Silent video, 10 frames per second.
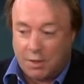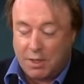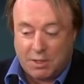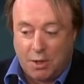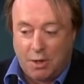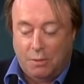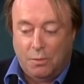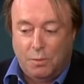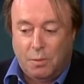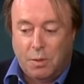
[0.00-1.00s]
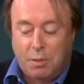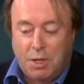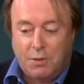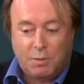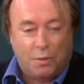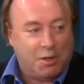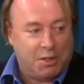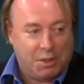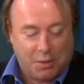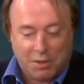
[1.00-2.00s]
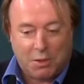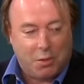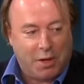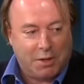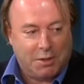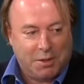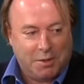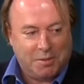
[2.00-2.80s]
I think it's the only part of his policy that we're still wedded to.